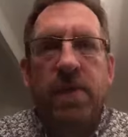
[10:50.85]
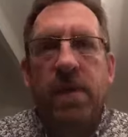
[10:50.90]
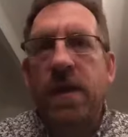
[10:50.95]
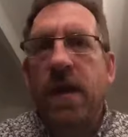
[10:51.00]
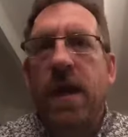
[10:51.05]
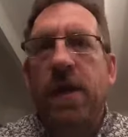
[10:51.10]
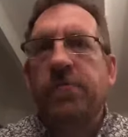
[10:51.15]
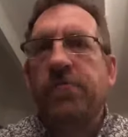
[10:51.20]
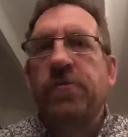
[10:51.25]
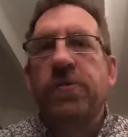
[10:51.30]

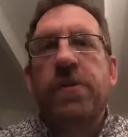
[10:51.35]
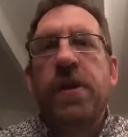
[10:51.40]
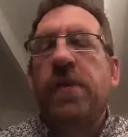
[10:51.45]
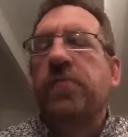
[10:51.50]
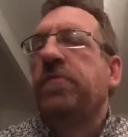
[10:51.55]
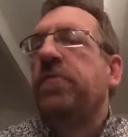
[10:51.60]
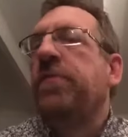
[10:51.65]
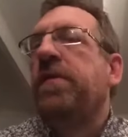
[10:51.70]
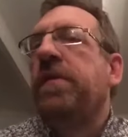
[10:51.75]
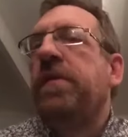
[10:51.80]
100,
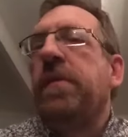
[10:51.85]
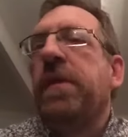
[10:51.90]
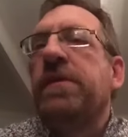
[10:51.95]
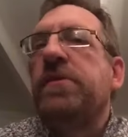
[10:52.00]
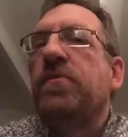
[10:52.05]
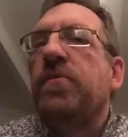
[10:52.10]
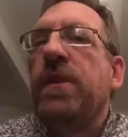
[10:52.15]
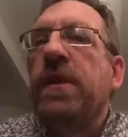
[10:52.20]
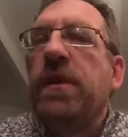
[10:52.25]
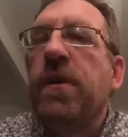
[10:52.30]
£150
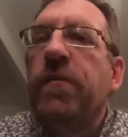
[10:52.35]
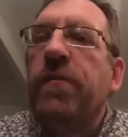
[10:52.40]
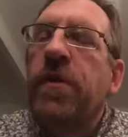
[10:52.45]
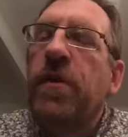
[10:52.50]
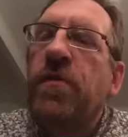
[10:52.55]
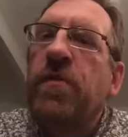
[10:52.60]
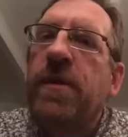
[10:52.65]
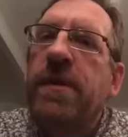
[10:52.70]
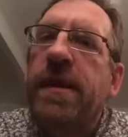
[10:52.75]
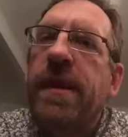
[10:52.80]
a week off
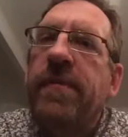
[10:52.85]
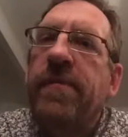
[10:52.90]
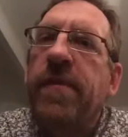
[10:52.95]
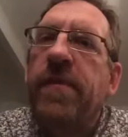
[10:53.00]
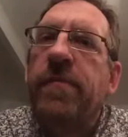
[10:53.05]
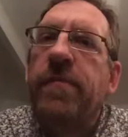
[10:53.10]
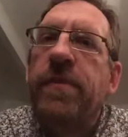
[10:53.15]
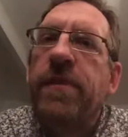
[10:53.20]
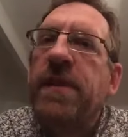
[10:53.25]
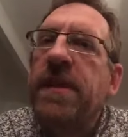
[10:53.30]
you or
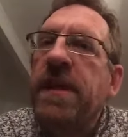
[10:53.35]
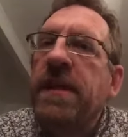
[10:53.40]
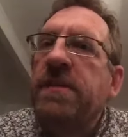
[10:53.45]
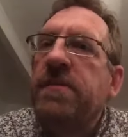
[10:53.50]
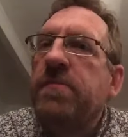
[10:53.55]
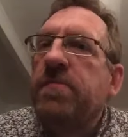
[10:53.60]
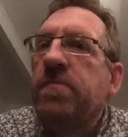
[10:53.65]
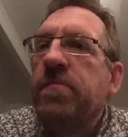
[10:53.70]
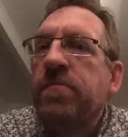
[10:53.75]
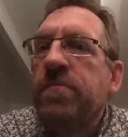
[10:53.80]
whatever for the
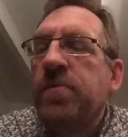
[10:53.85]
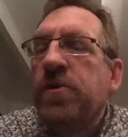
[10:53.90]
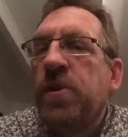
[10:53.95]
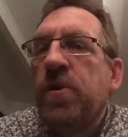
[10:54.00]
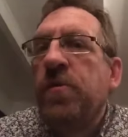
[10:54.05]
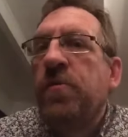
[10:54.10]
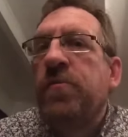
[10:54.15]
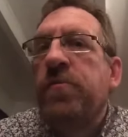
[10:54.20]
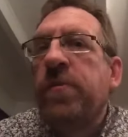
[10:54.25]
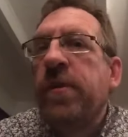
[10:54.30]
next
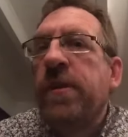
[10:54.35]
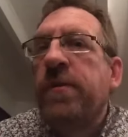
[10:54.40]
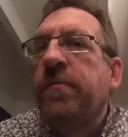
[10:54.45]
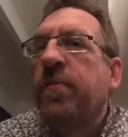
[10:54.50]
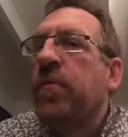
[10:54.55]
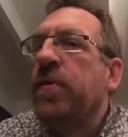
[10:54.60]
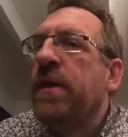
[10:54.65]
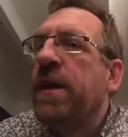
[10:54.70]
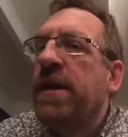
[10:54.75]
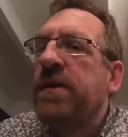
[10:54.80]
2, 3,
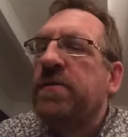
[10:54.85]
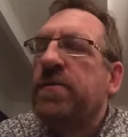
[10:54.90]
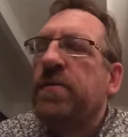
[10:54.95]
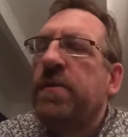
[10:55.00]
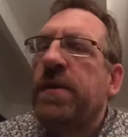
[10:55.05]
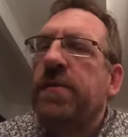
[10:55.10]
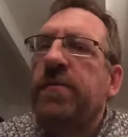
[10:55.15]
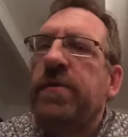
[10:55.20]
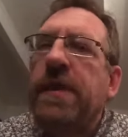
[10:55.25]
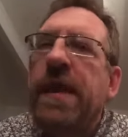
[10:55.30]
4 years, or
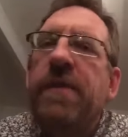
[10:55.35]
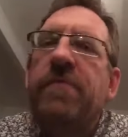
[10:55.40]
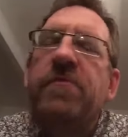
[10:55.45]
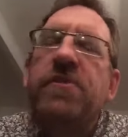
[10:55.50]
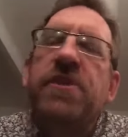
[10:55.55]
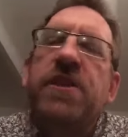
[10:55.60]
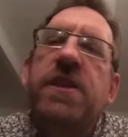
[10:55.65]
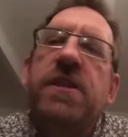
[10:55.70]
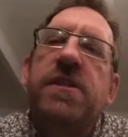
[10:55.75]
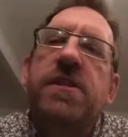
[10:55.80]
whatever the
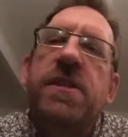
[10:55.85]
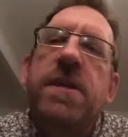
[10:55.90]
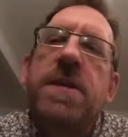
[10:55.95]
average is.